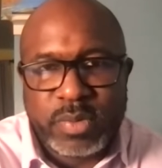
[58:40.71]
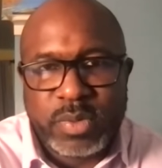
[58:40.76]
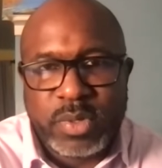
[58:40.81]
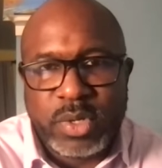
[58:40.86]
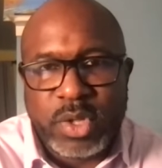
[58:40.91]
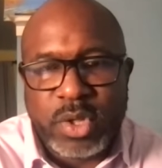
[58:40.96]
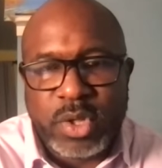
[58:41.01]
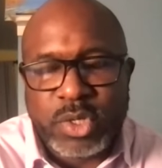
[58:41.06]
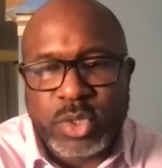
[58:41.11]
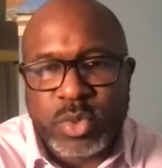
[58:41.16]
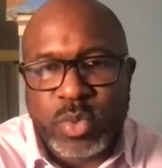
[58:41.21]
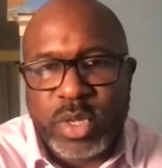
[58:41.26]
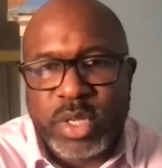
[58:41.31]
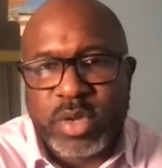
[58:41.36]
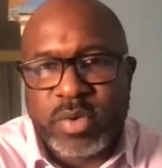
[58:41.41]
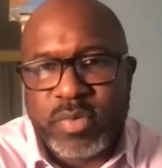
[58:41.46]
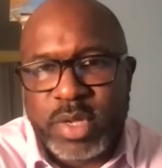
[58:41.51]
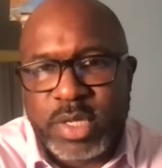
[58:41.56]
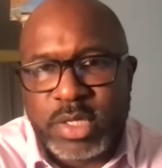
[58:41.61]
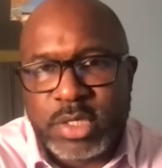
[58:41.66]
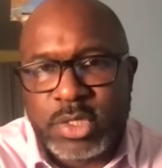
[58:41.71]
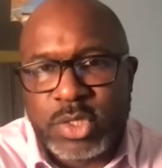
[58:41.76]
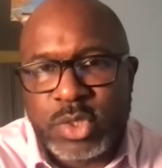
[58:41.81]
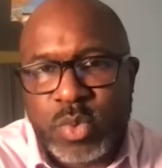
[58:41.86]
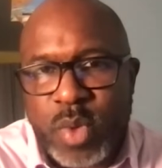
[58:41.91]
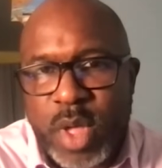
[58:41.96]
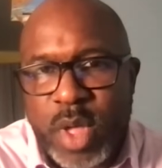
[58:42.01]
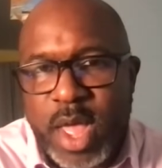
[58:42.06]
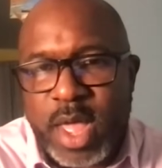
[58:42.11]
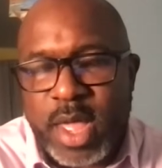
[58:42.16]
It's one of the reasons
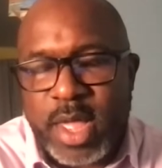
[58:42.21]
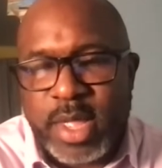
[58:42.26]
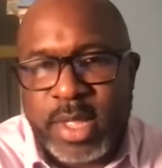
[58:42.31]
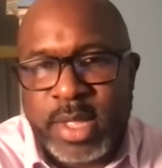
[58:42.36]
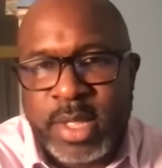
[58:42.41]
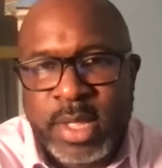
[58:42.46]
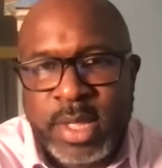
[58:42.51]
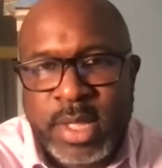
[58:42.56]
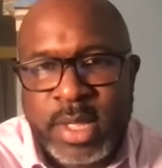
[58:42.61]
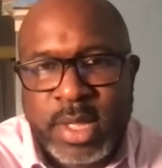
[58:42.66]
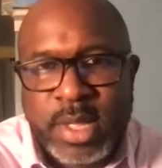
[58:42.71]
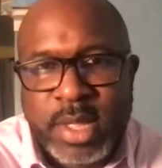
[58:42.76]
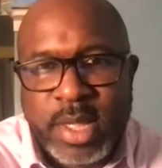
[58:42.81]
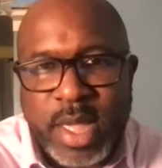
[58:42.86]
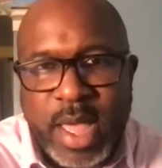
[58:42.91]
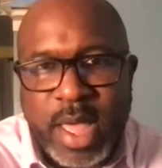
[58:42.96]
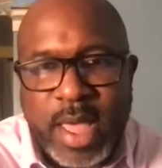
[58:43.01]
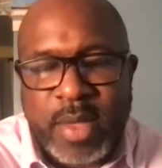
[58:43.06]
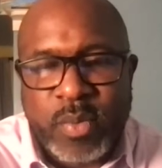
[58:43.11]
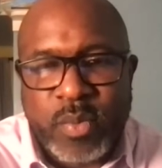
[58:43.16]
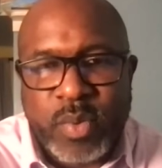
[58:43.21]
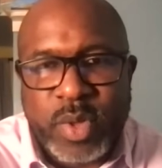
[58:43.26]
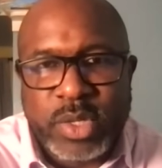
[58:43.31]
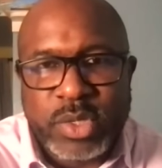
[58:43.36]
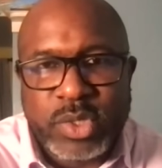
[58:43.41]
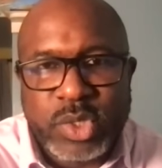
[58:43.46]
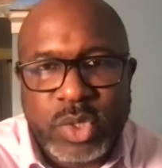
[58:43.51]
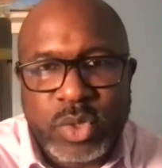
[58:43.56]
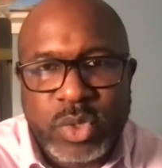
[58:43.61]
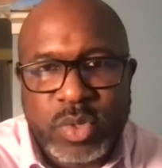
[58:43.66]
why I
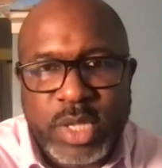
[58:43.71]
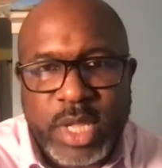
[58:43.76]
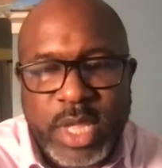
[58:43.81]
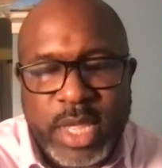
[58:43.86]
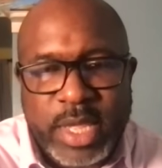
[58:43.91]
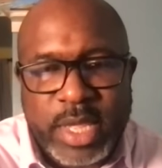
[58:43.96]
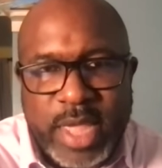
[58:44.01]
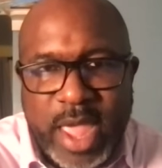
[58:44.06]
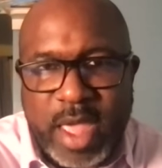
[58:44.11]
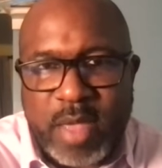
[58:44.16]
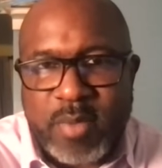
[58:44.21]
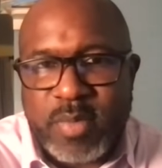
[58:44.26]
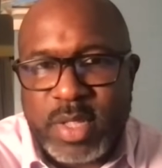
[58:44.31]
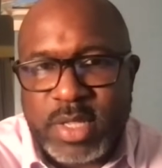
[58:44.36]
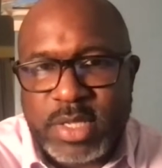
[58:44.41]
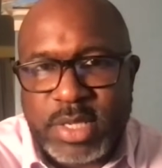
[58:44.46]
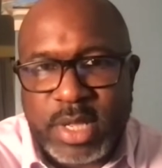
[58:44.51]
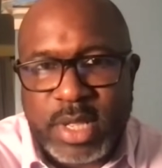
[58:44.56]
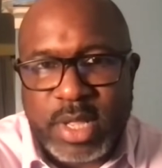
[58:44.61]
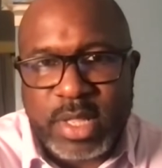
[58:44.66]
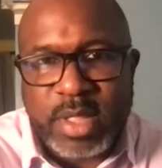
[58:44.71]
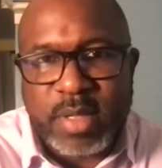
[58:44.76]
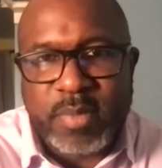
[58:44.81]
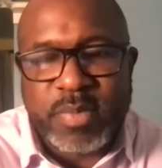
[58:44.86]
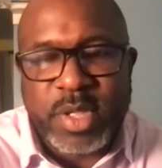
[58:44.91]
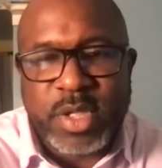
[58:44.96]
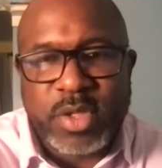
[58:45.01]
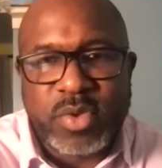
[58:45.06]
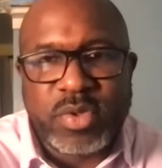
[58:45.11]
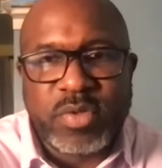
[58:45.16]
went to the encampments at
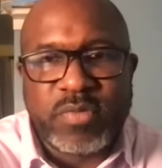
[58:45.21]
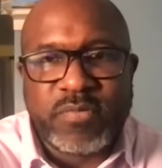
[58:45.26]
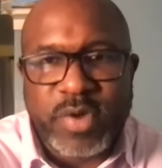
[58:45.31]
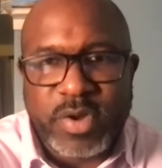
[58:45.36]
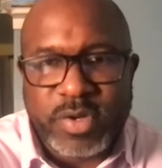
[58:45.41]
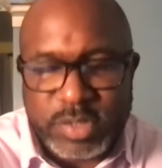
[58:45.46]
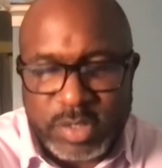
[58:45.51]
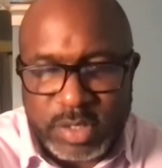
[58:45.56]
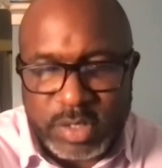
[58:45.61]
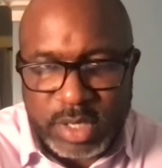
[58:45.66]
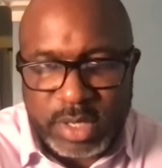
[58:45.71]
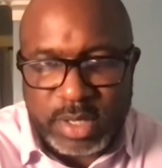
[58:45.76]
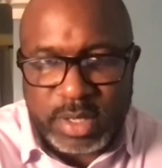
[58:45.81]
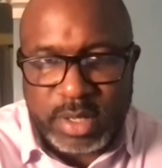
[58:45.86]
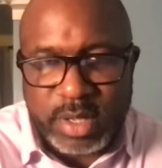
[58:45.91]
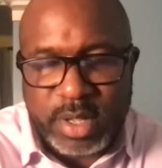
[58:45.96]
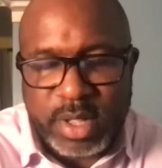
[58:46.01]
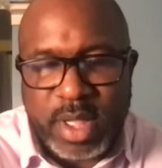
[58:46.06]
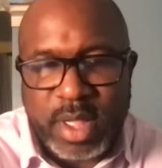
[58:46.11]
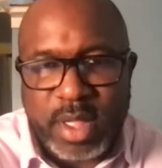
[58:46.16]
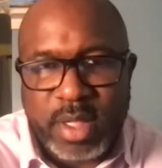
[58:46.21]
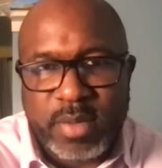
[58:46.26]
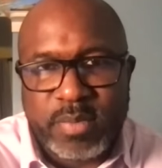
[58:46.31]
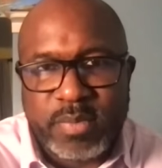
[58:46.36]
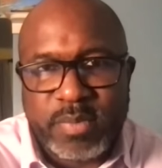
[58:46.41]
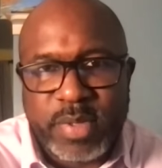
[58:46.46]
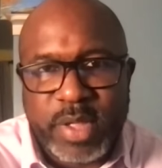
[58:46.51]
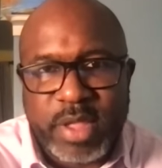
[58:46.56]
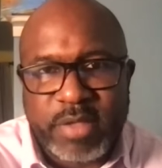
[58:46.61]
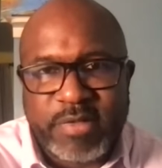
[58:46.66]
Columbia University
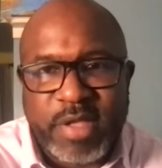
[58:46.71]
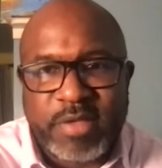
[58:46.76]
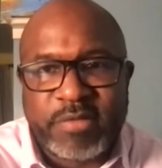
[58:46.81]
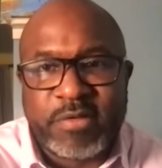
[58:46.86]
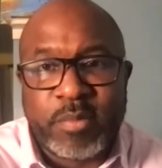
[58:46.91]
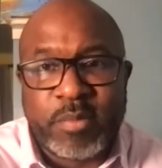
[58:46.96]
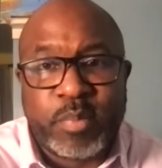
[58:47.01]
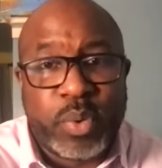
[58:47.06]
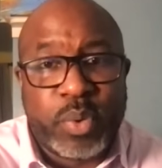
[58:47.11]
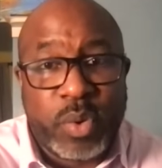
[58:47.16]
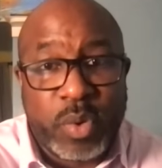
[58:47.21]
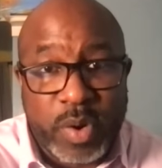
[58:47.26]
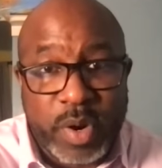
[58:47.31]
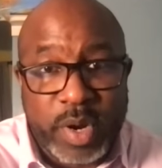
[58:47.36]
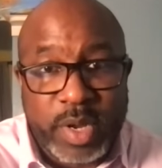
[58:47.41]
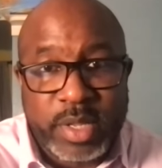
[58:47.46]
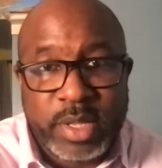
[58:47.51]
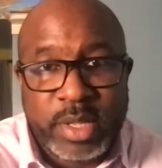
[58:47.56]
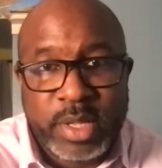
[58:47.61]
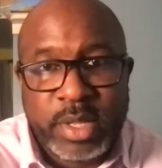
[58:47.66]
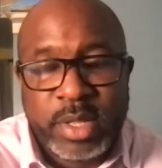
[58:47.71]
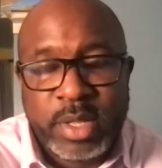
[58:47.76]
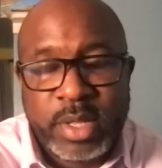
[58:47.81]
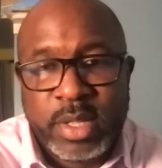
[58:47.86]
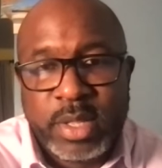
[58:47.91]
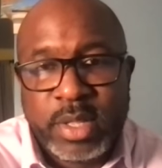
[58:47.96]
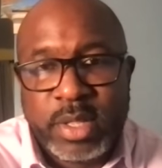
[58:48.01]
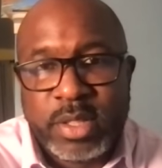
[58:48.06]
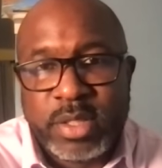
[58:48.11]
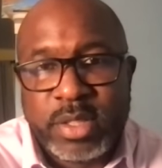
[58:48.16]
because I support
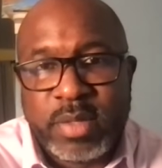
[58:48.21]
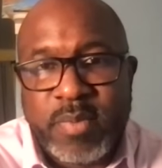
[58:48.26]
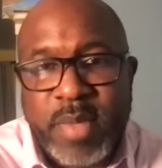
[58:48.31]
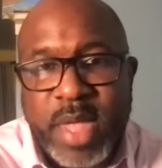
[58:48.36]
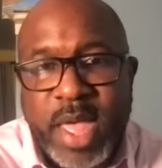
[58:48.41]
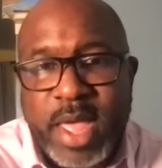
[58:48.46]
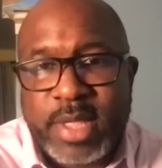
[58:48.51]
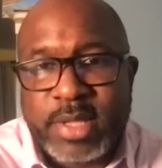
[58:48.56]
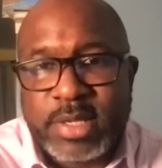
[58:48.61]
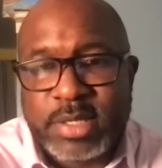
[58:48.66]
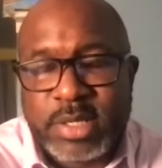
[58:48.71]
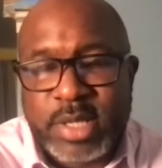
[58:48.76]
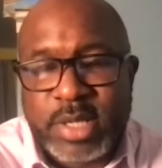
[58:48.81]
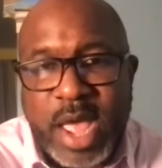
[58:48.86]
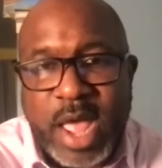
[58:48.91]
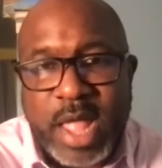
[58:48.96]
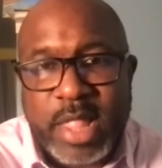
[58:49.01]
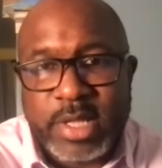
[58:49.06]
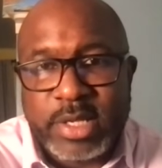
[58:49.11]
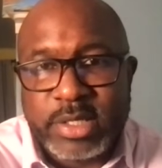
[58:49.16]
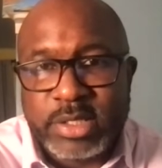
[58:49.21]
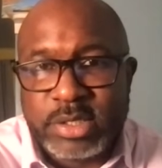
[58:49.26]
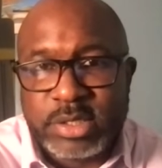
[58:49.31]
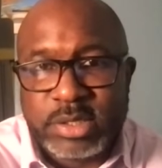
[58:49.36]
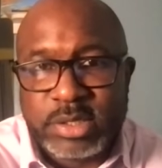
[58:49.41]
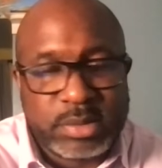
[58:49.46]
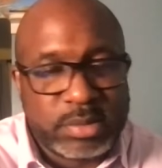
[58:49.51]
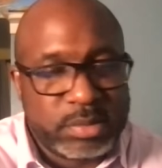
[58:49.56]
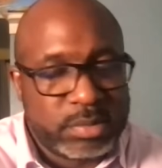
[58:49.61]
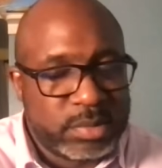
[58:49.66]
the mass
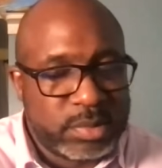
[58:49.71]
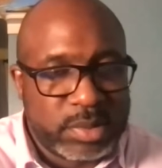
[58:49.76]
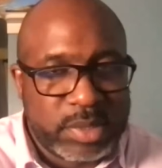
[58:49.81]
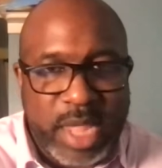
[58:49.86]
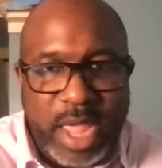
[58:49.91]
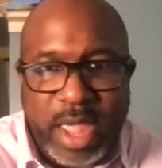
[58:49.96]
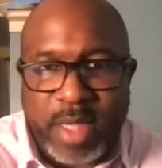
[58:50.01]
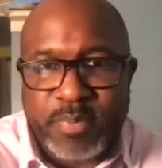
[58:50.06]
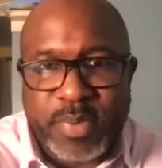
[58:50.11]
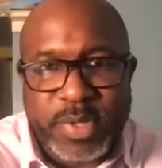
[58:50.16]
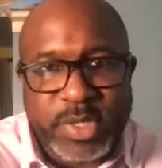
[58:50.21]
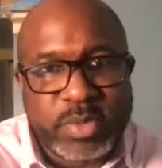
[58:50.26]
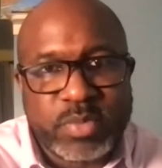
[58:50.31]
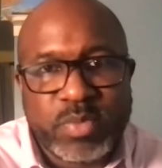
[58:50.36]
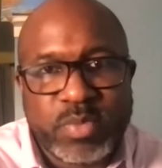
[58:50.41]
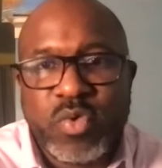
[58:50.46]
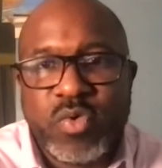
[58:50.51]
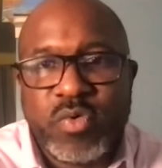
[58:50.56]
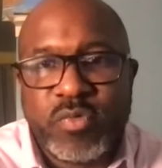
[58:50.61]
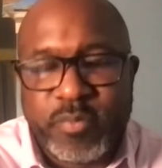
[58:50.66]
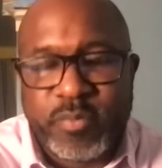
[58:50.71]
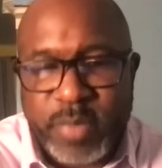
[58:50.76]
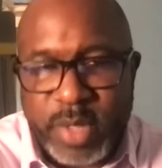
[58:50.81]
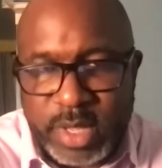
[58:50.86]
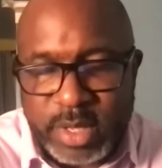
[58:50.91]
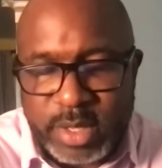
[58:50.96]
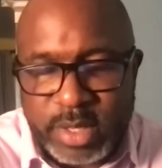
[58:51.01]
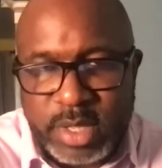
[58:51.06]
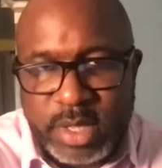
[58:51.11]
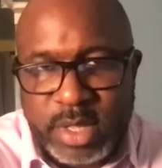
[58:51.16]
college campus movement